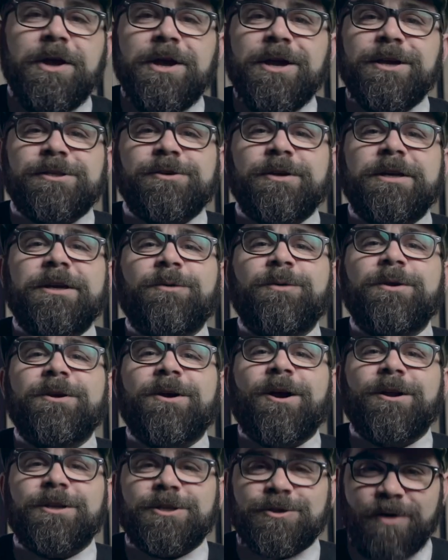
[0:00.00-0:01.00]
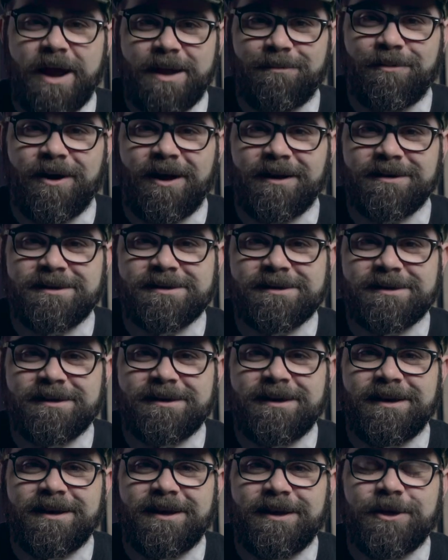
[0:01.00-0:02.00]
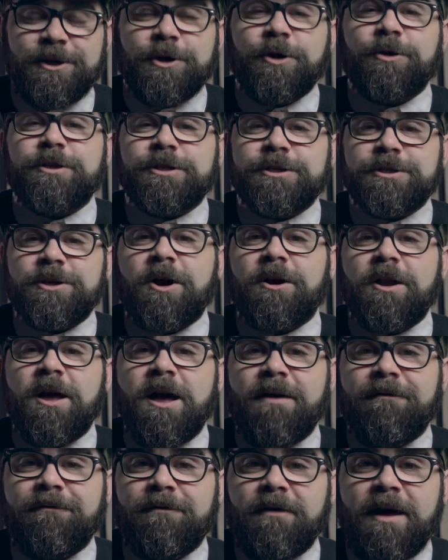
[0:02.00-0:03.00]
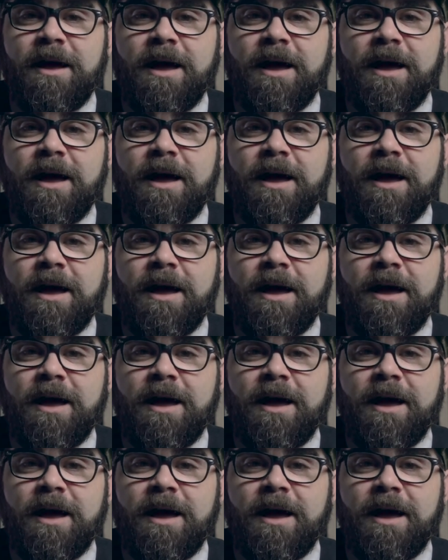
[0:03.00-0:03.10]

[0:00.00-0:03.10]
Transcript: So here we are at tripods. You know, to start off,